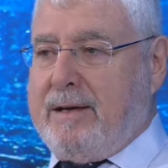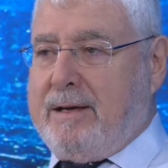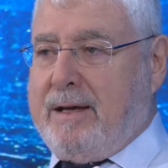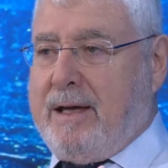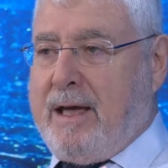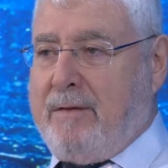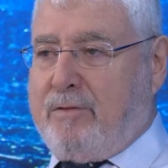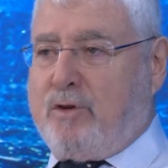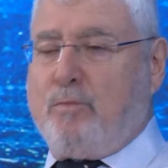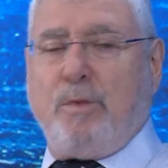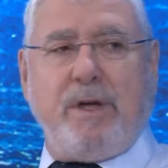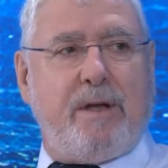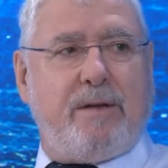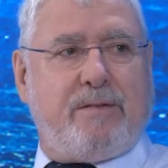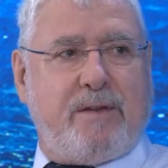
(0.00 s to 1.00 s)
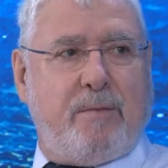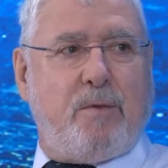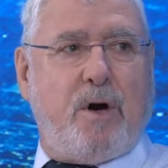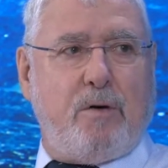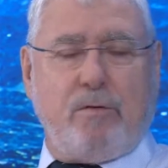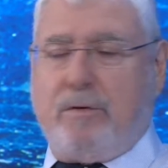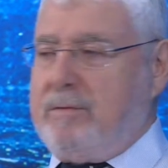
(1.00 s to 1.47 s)
have to be
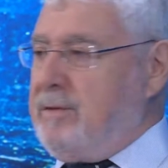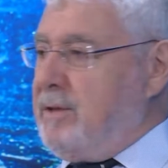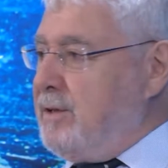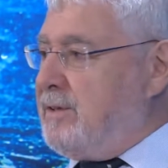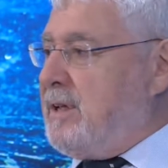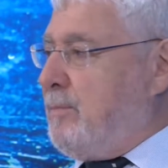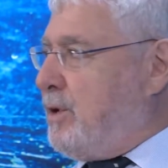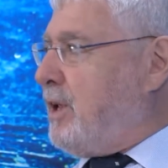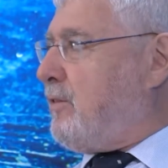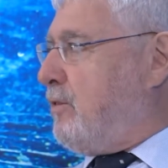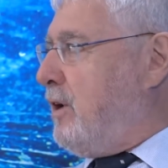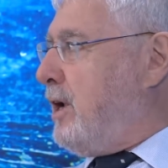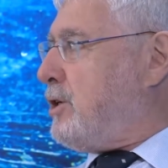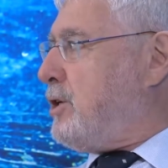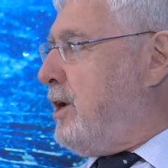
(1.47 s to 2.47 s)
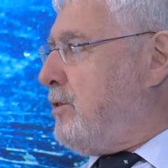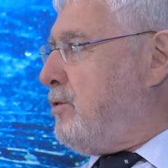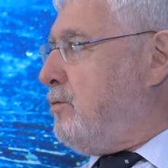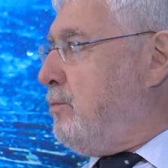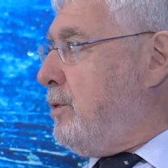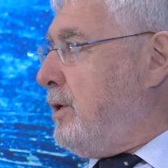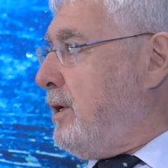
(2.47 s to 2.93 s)
somehow, the septic sludge has to
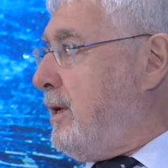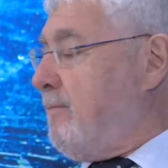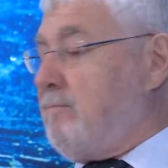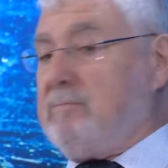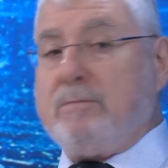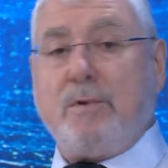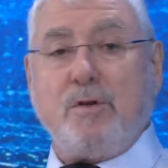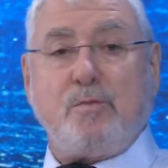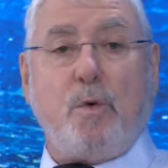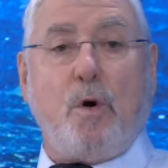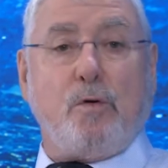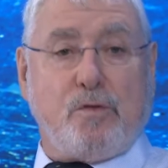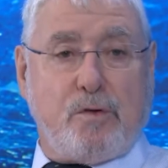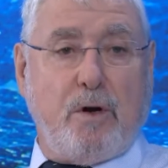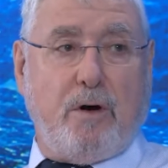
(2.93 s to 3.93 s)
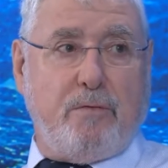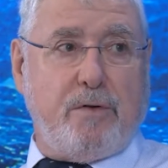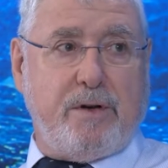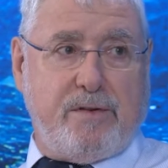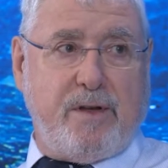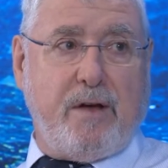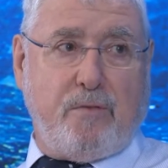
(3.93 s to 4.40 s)
be disposed of
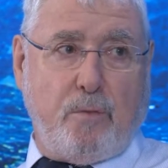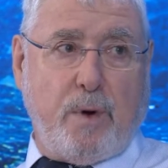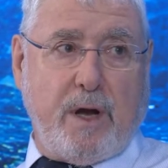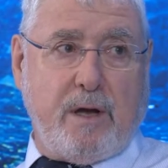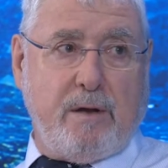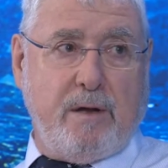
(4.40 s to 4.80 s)
in a safe way.